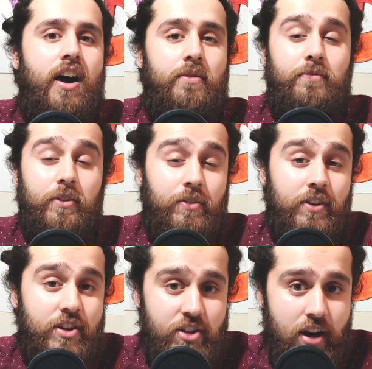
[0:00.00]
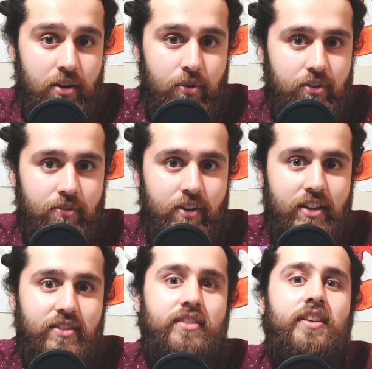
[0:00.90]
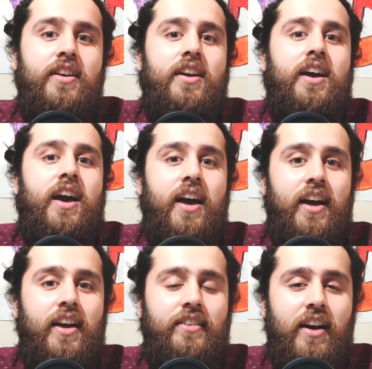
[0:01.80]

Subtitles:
Feel free to share it with your friends. And